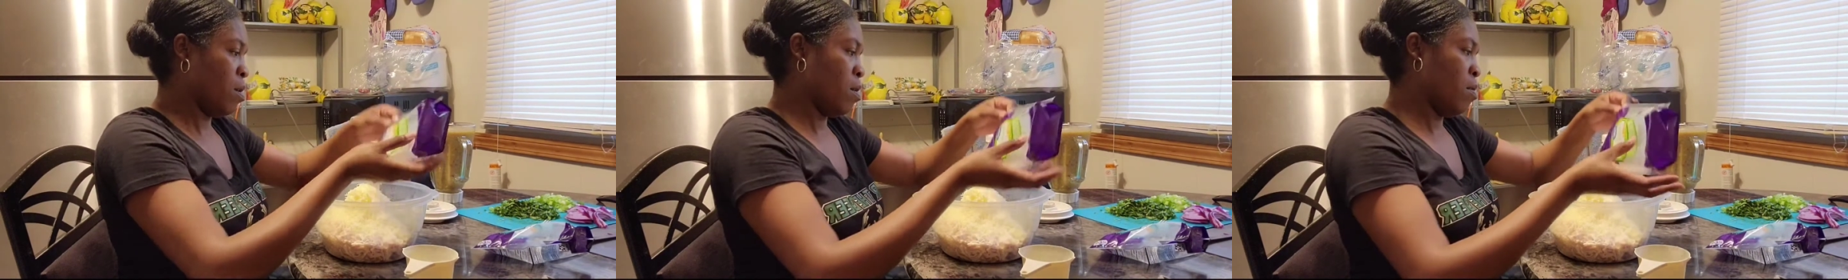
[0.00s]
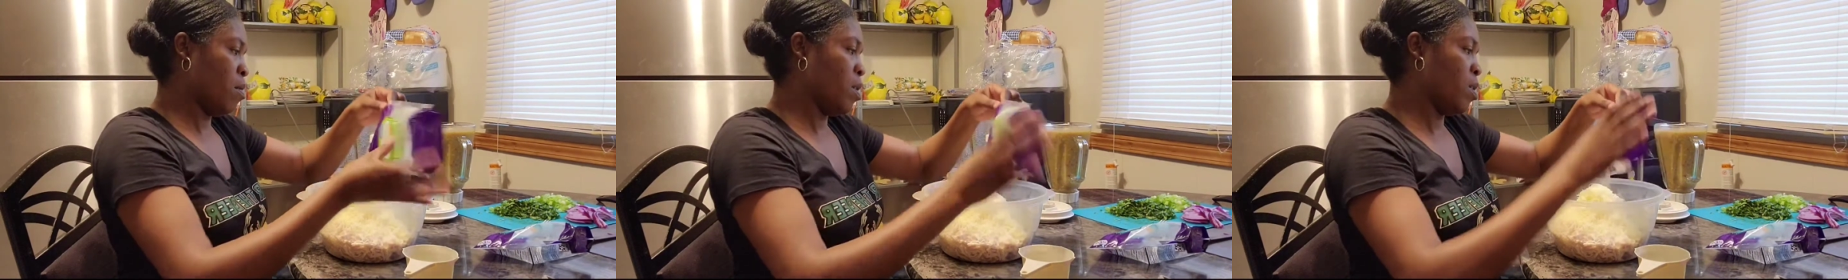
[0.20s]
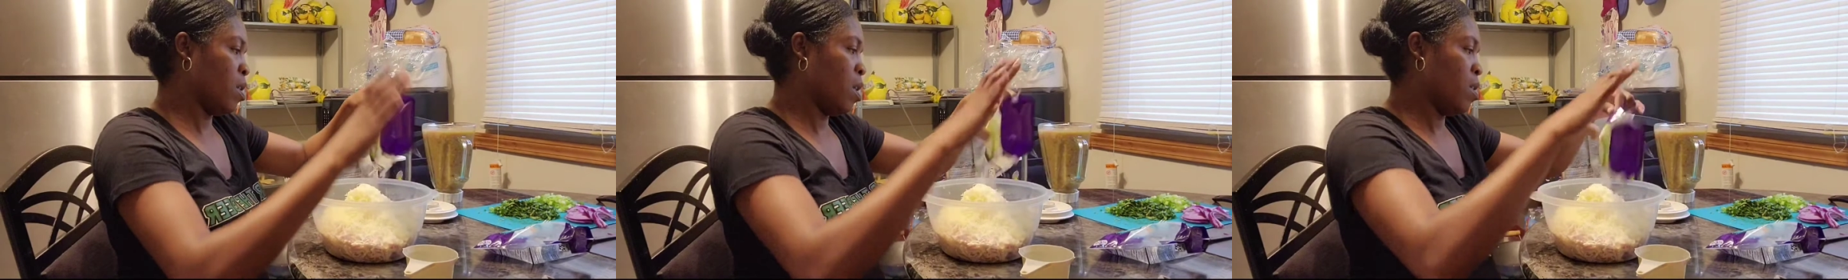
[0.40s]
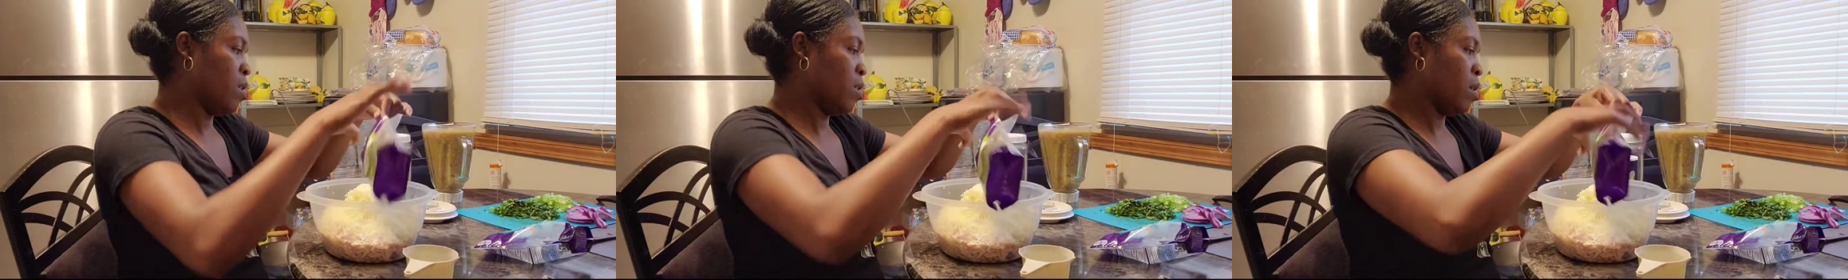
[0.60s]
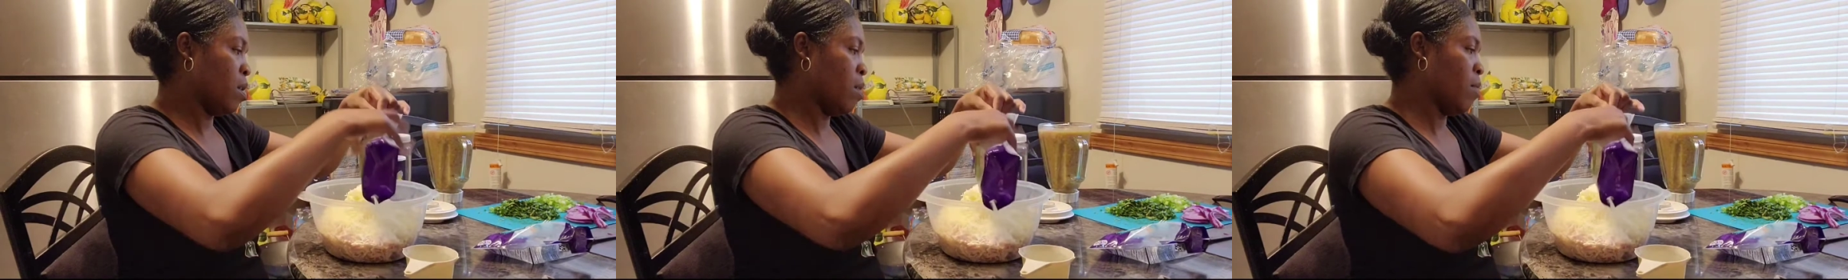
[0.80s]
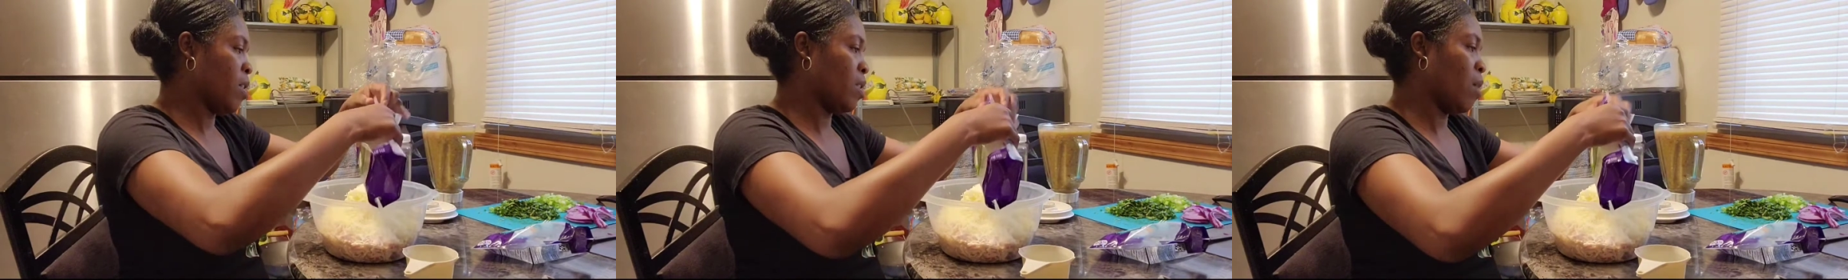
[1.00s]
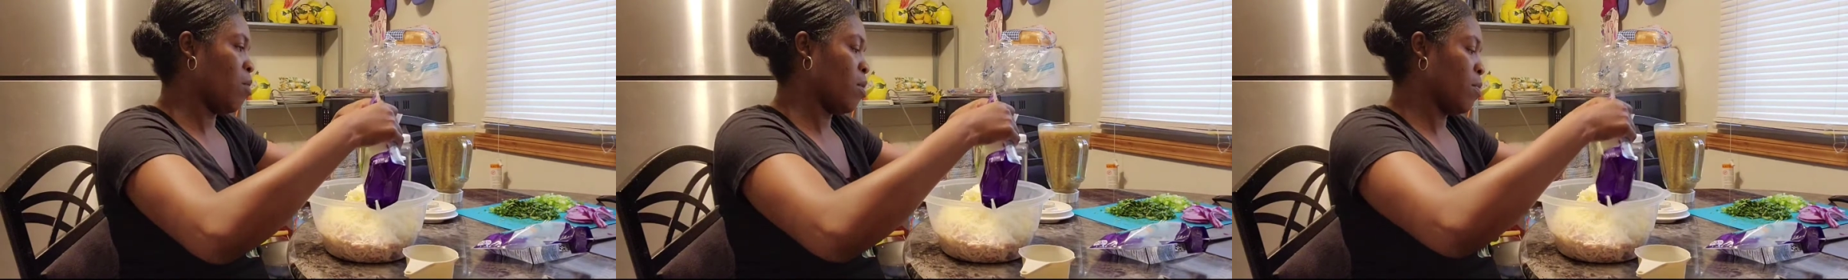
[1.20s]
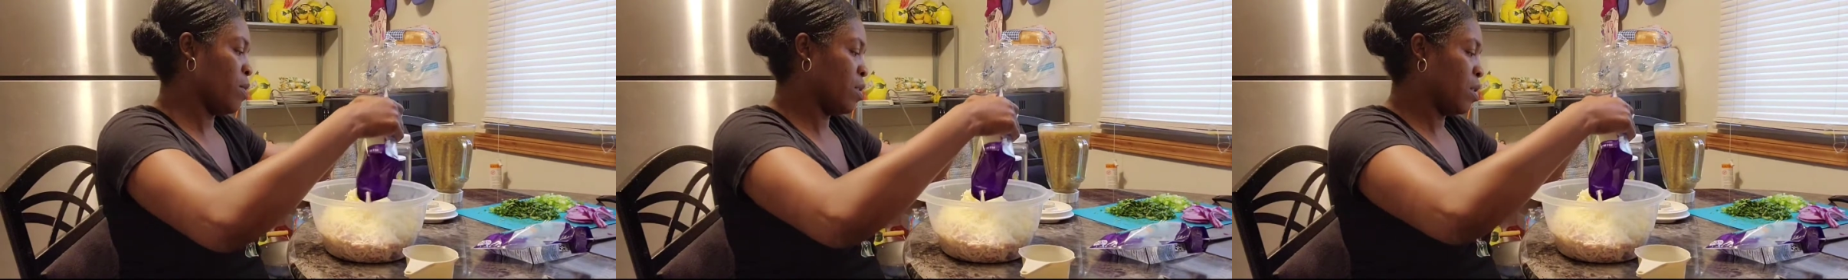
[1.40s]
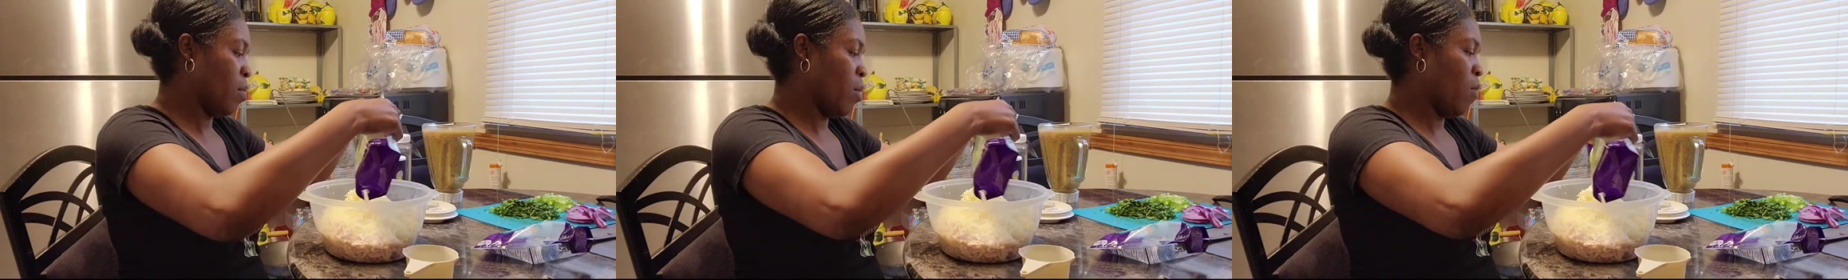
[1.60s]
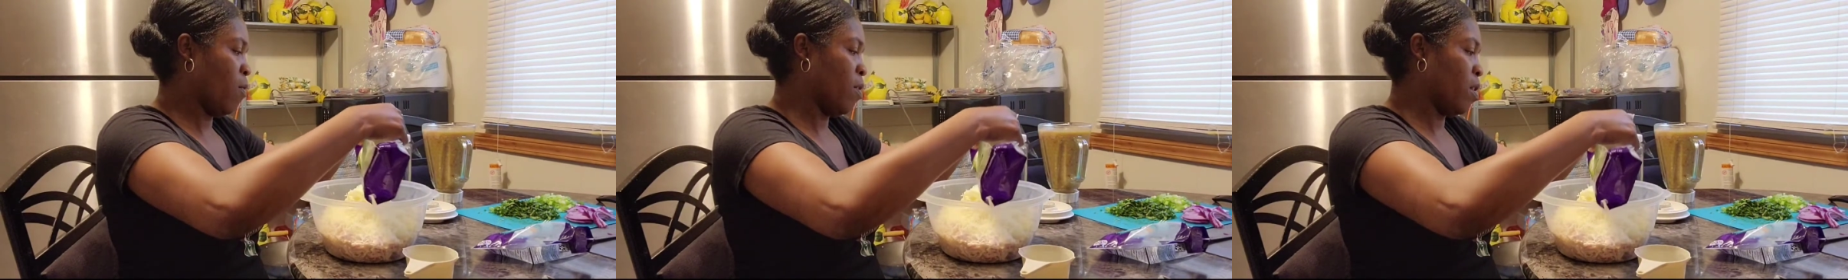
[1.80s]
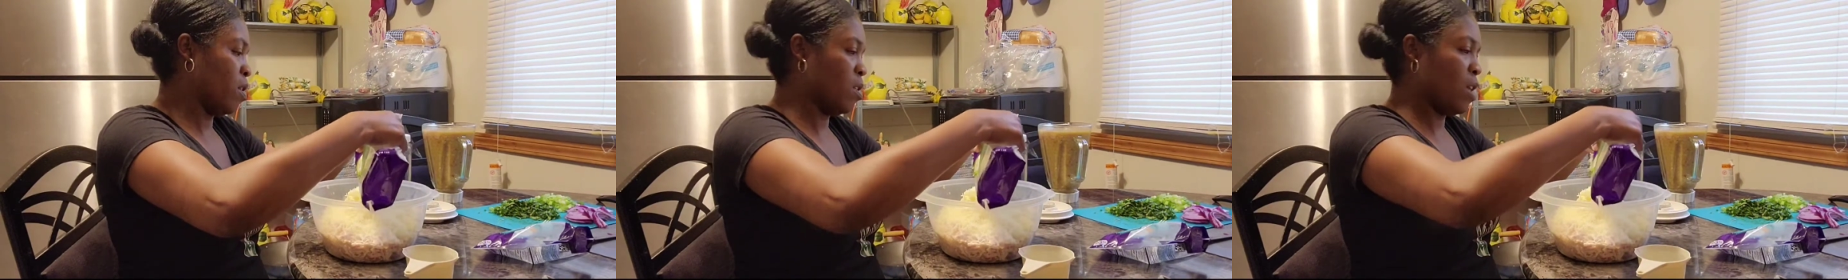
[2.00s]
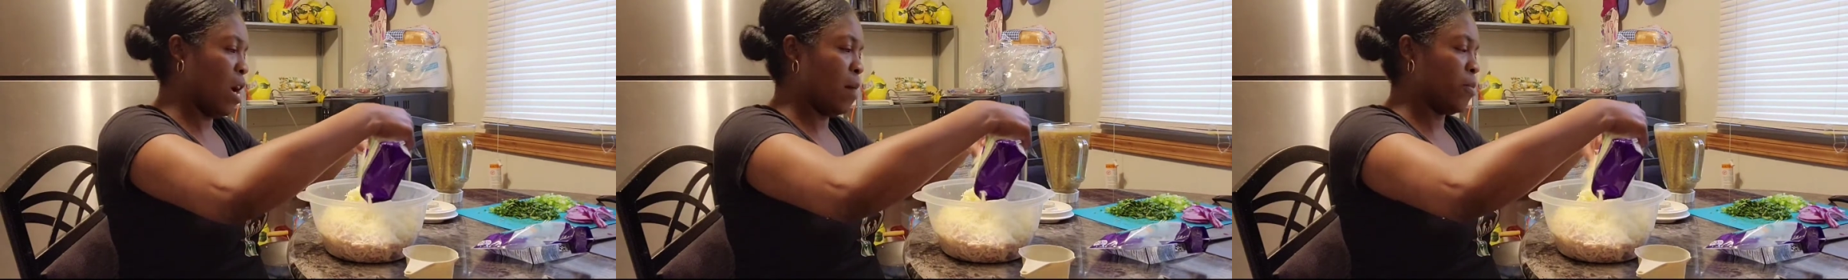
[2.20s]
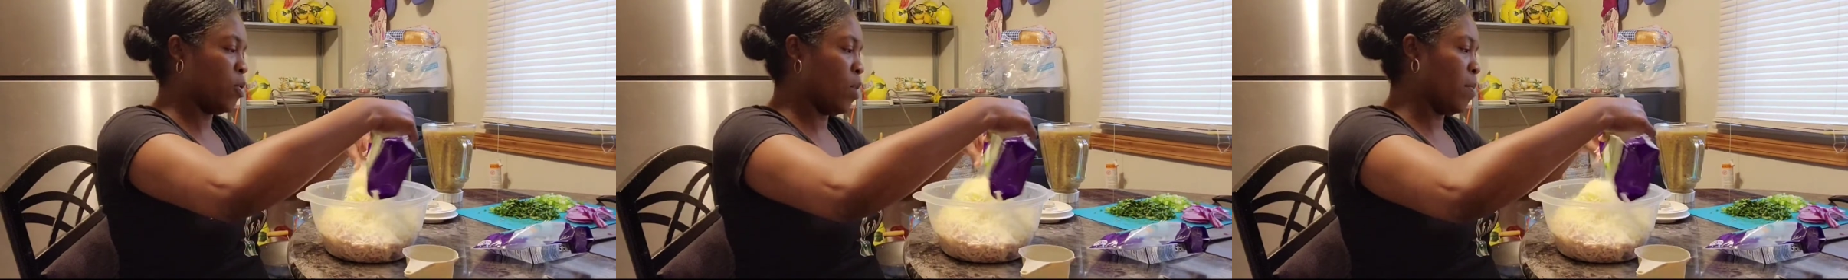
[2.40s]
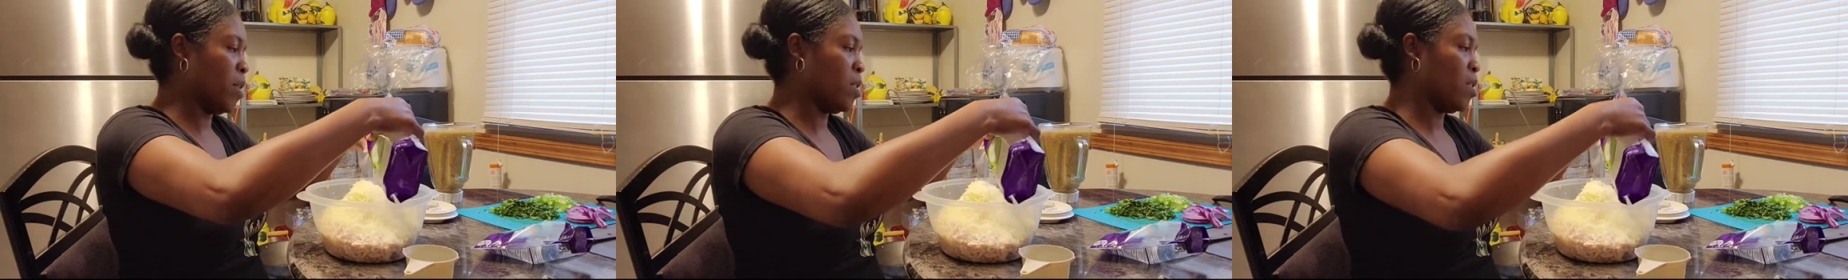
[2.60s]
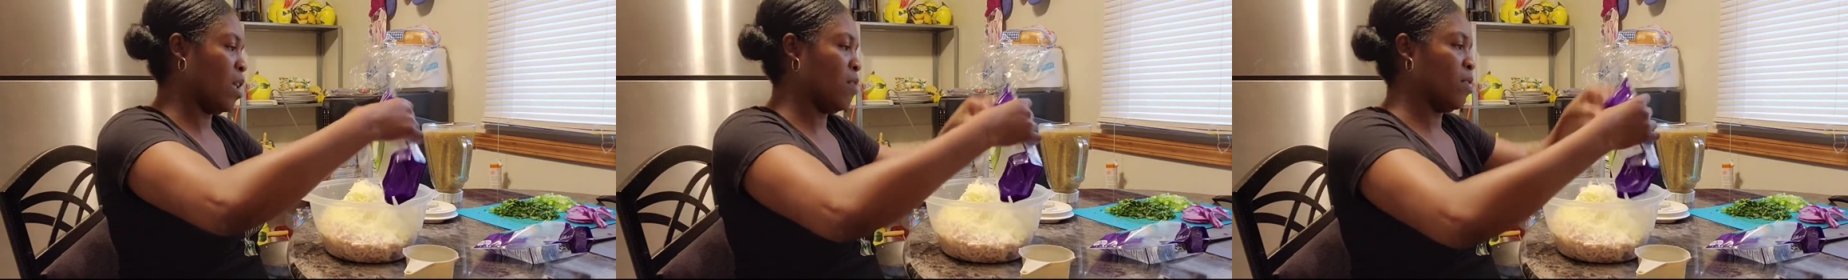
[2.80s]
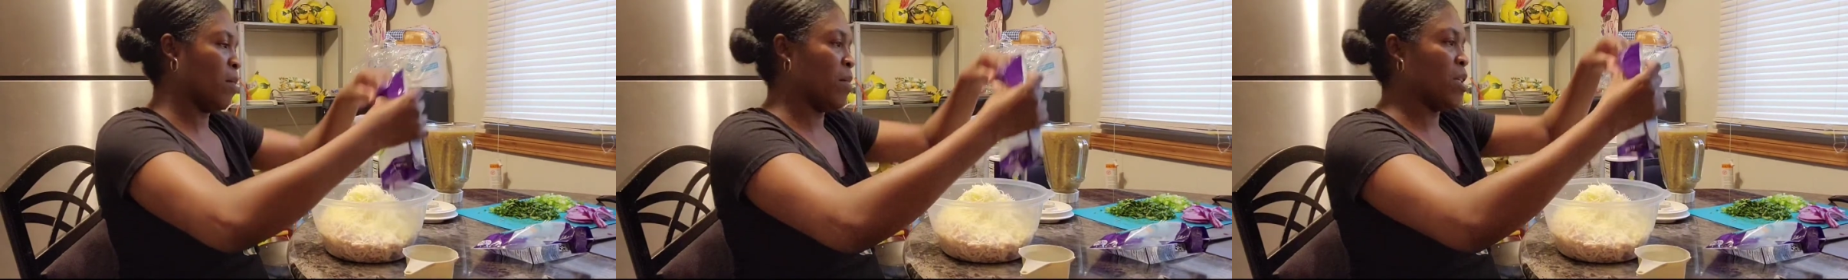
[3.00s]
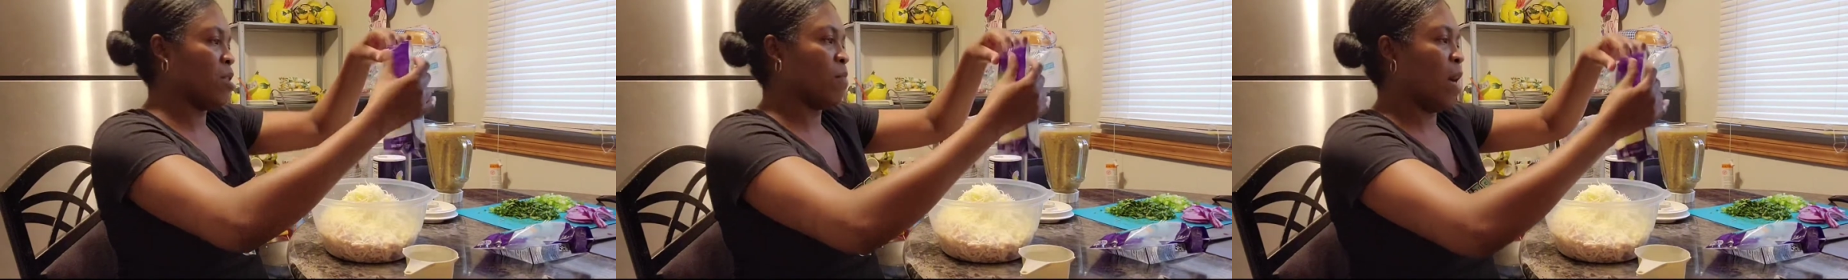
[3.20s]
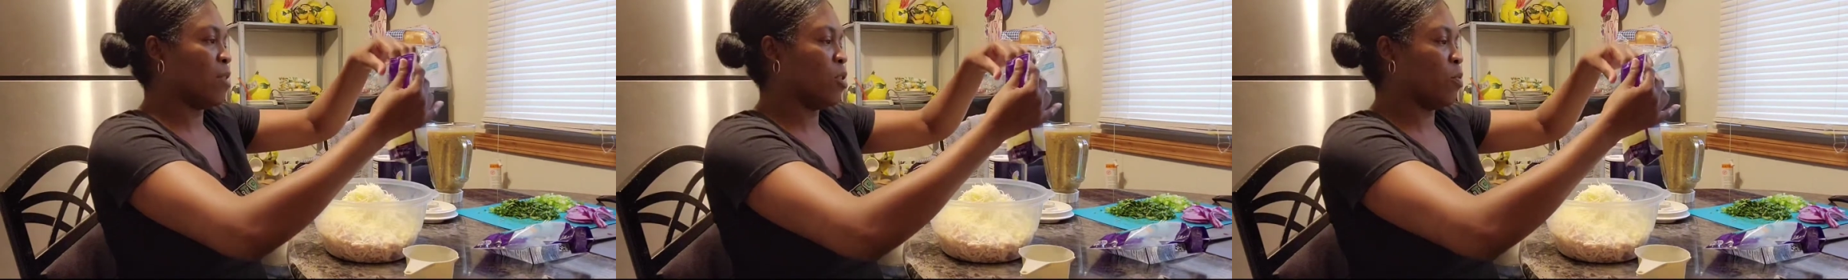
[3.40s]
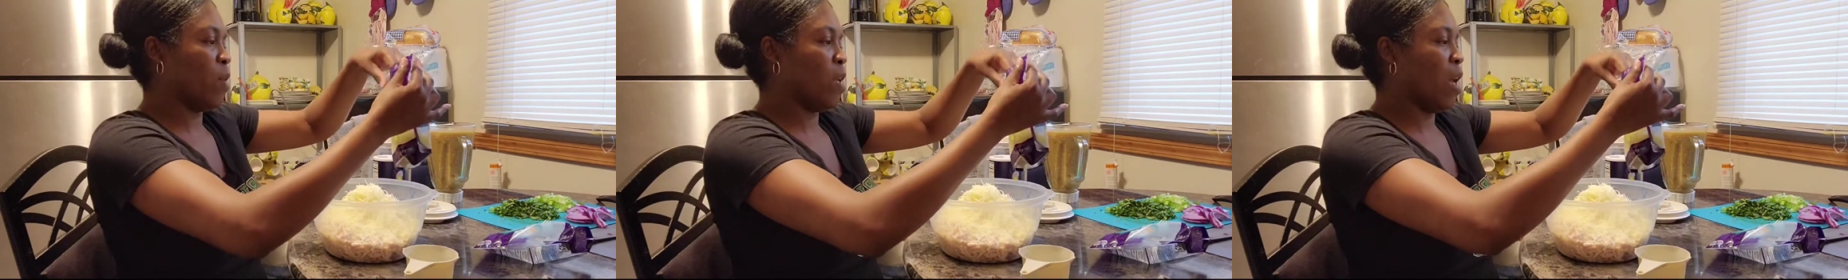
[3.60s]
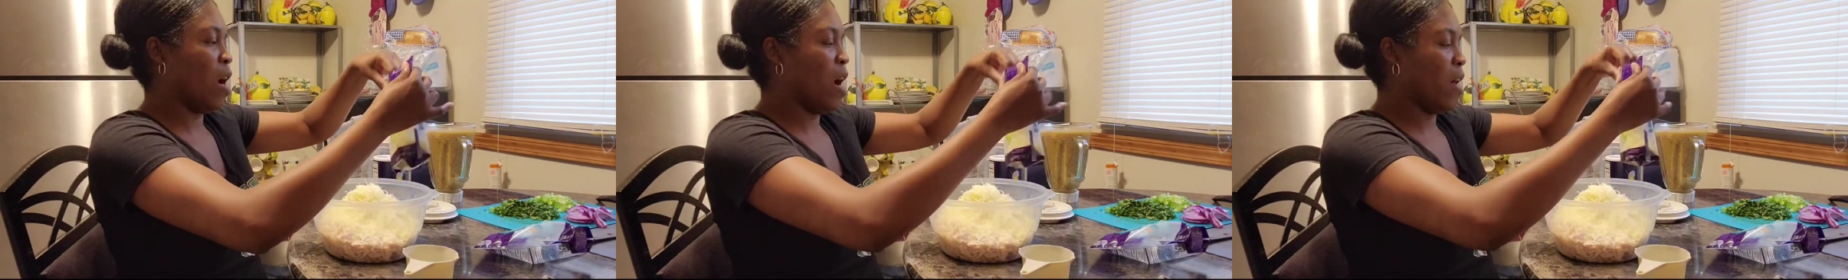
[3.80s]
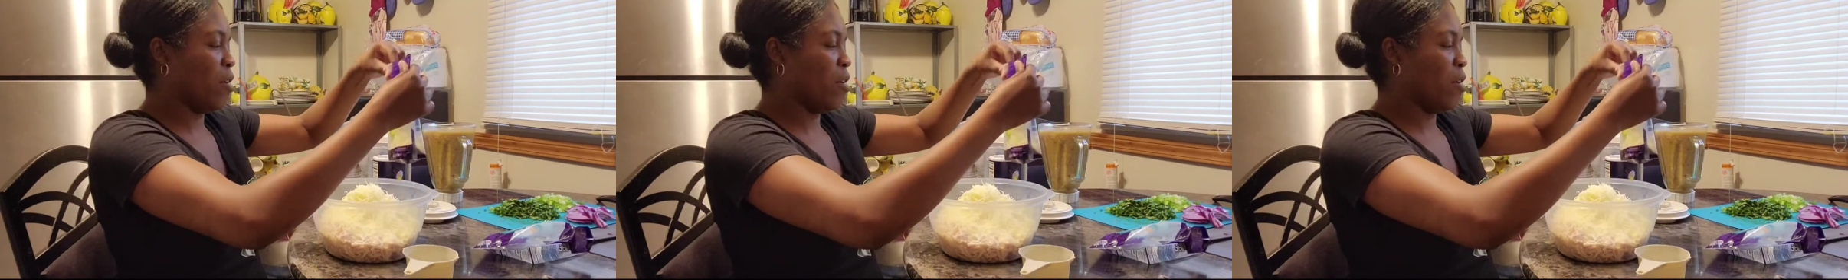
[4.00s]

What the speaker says: I'm going to save some because I want to put some over the top. So I'm going to save some of this mozzarella.